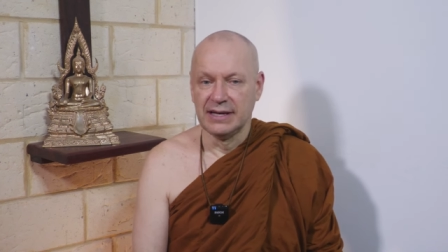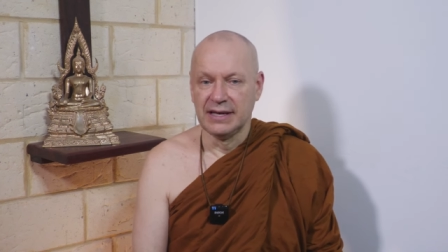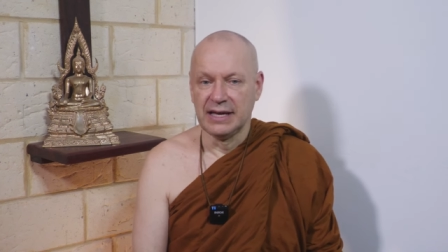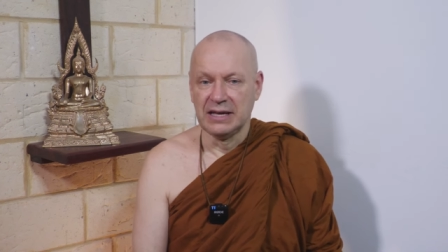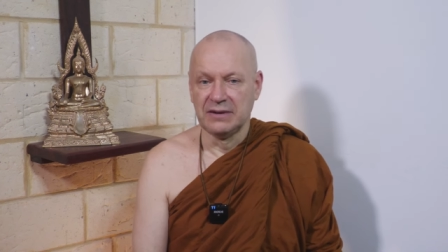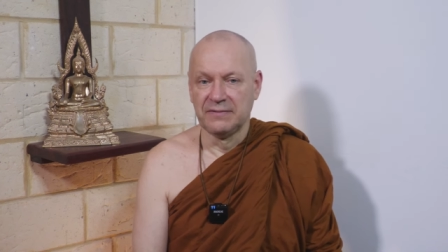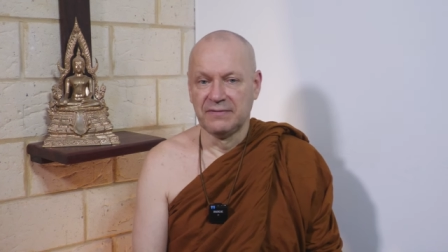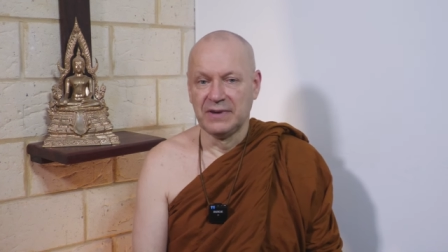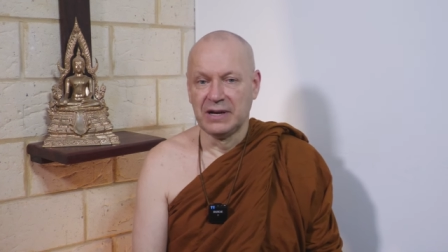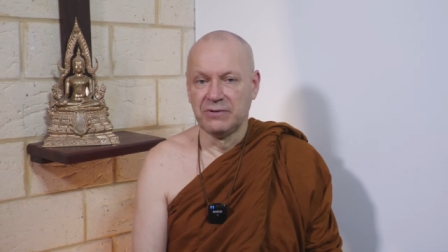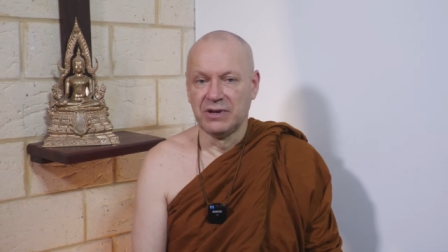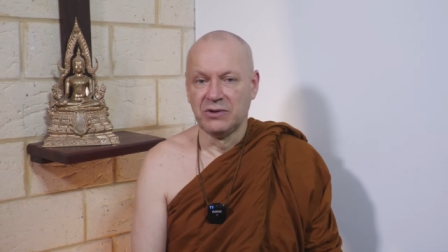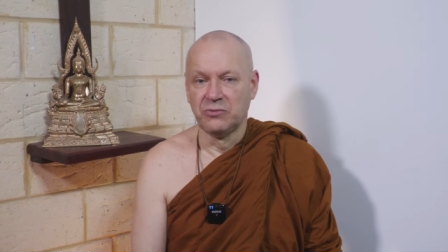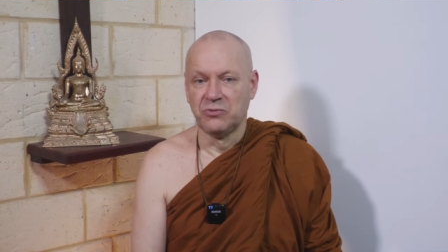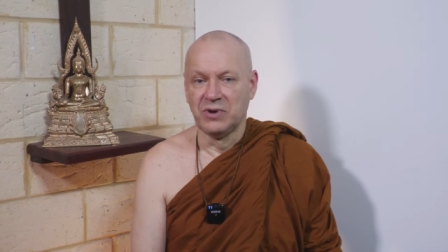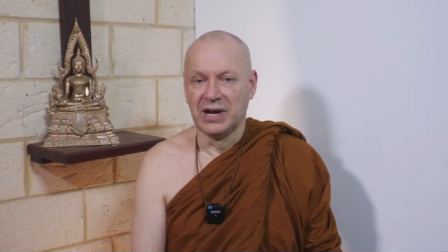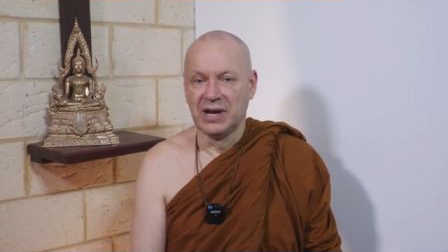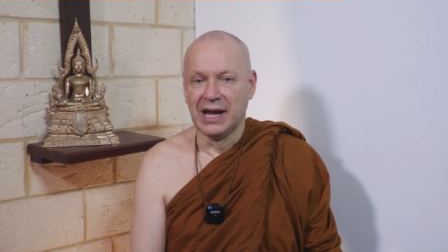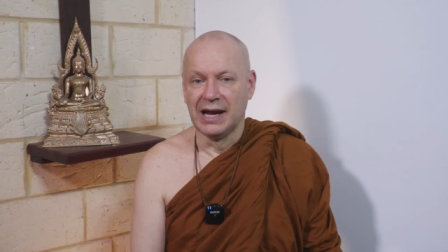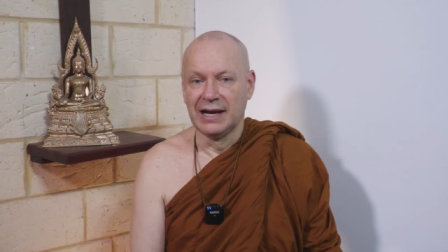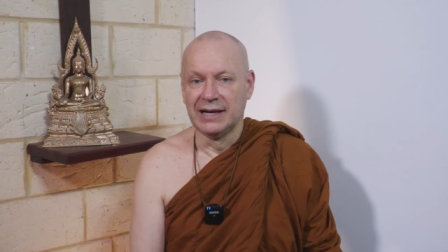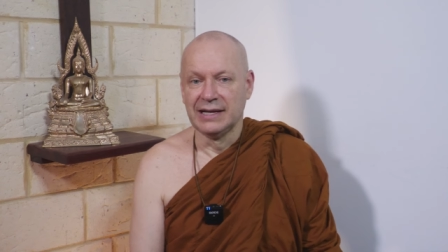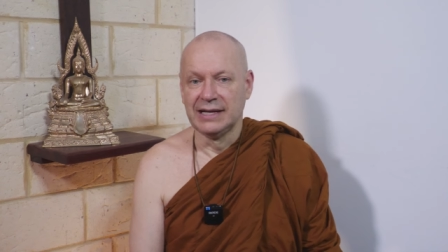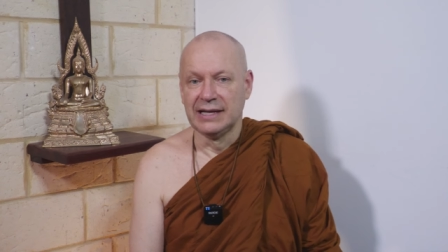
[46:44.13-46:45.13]
and very
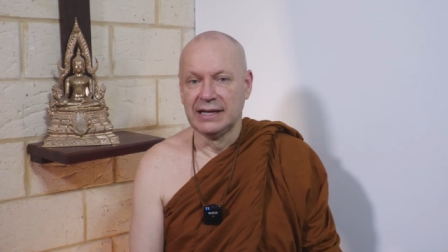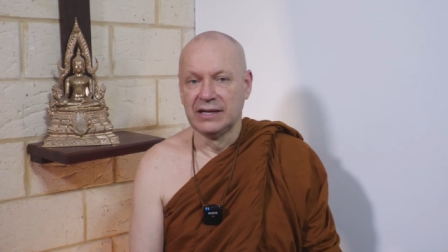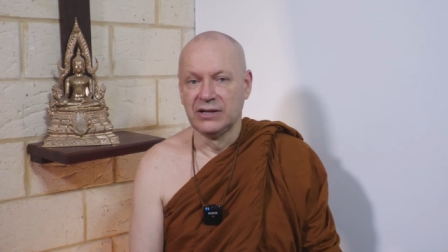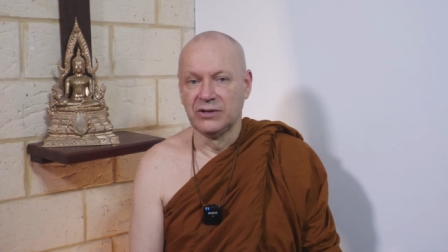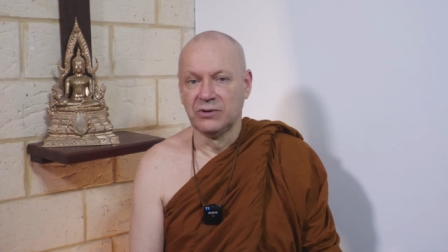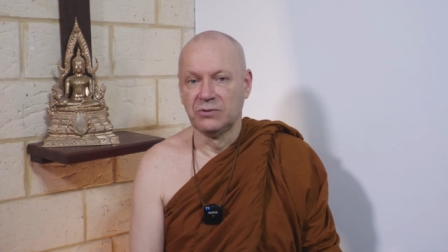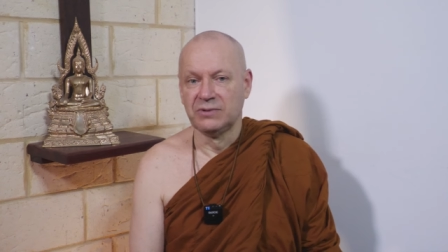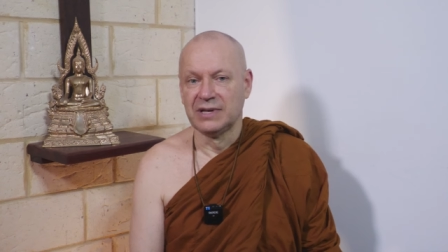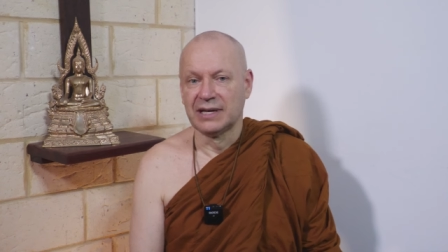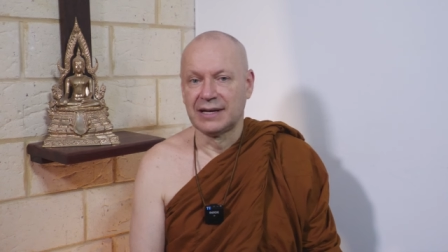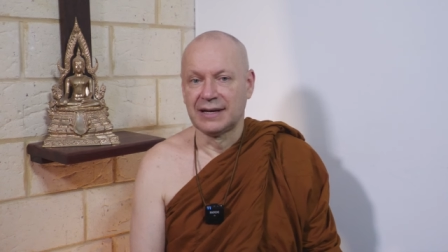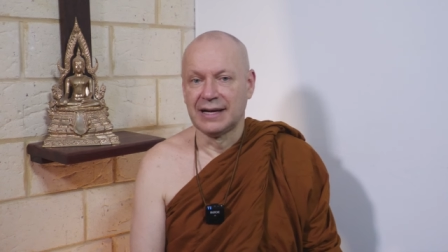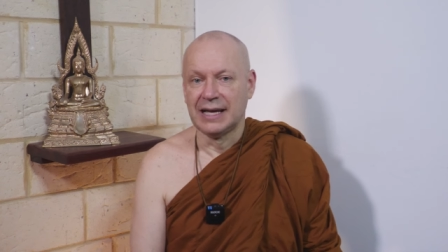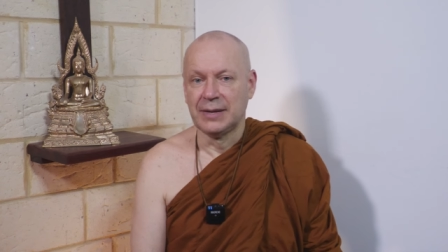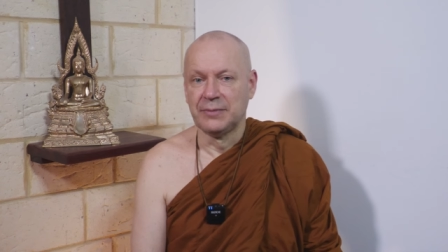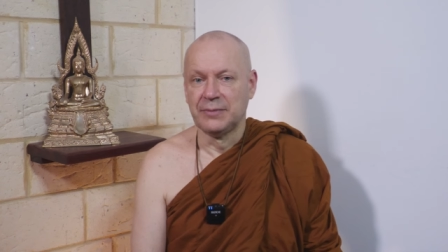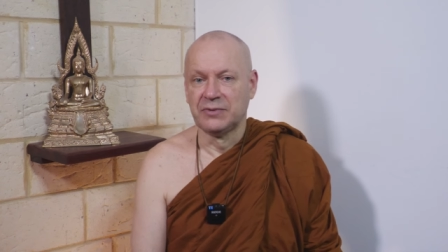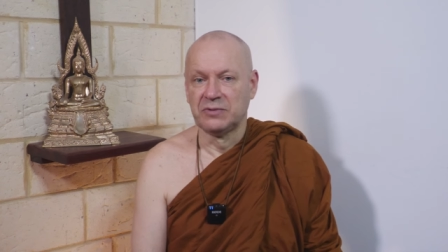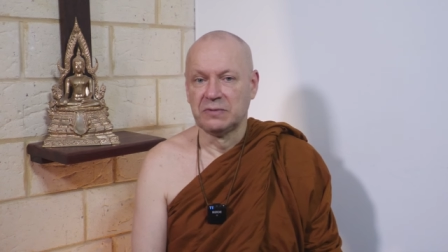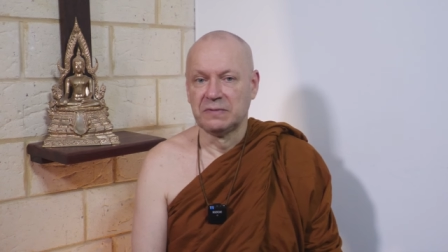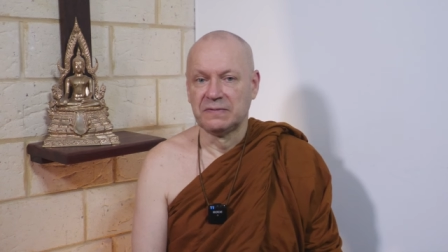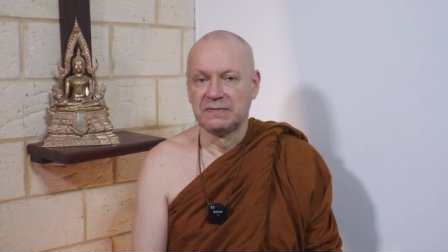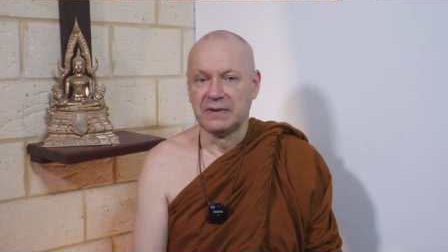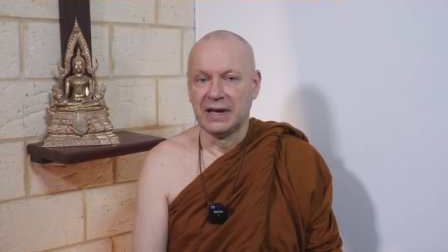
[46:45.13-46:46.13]
rarely do they claim
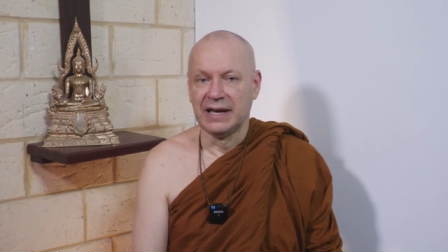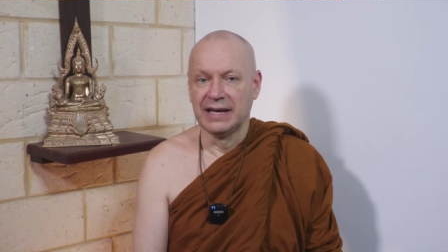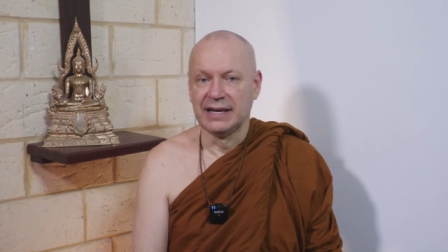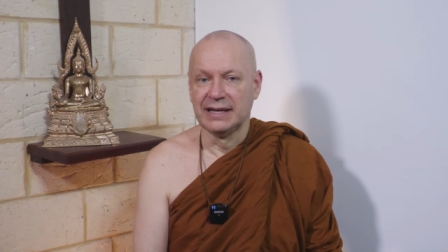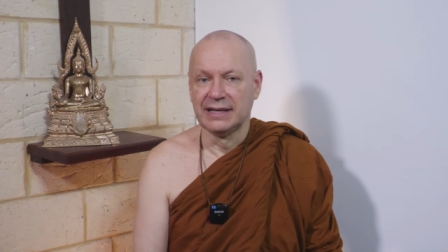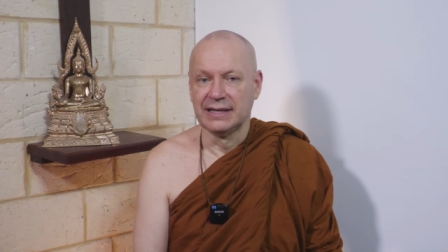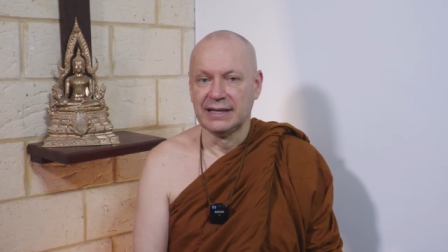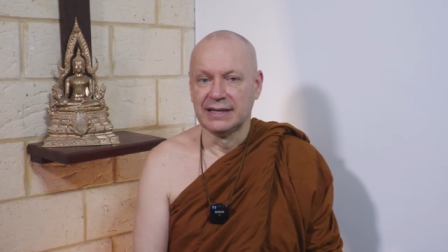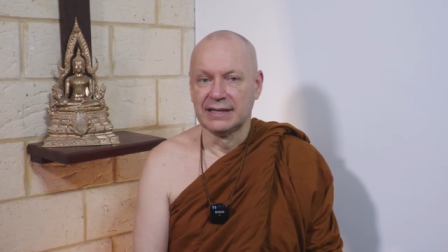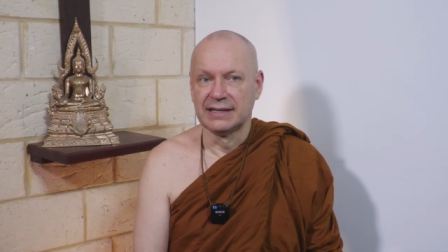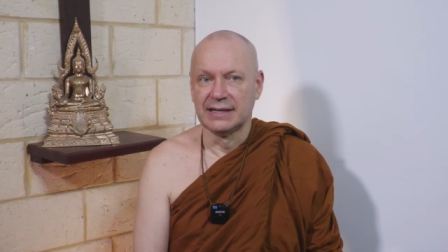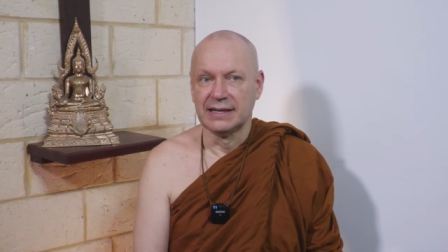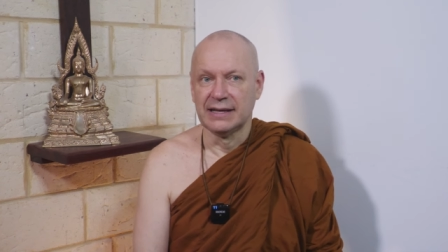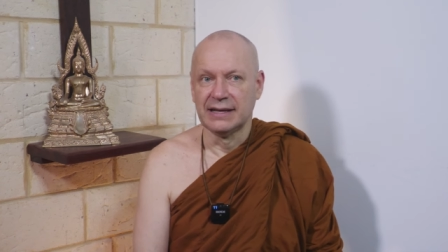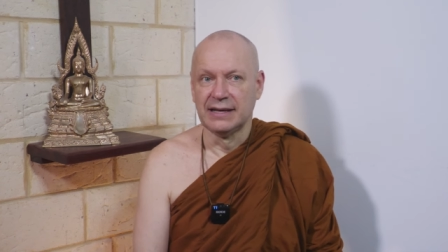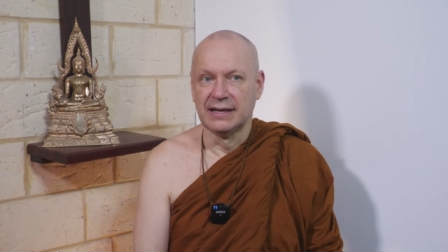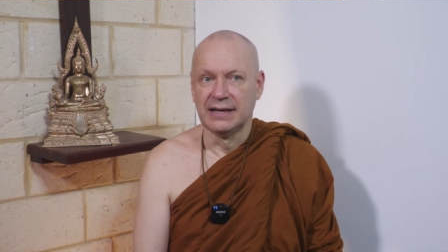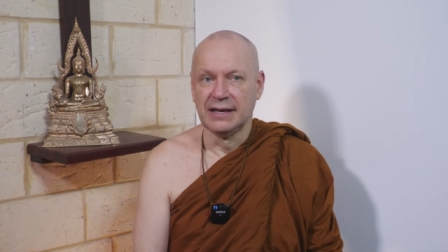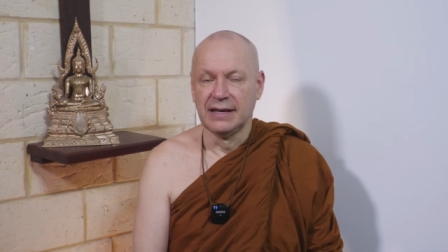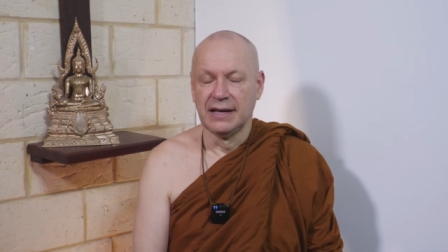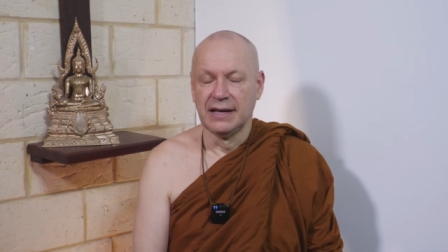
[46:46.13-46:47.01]
to find it. Uh,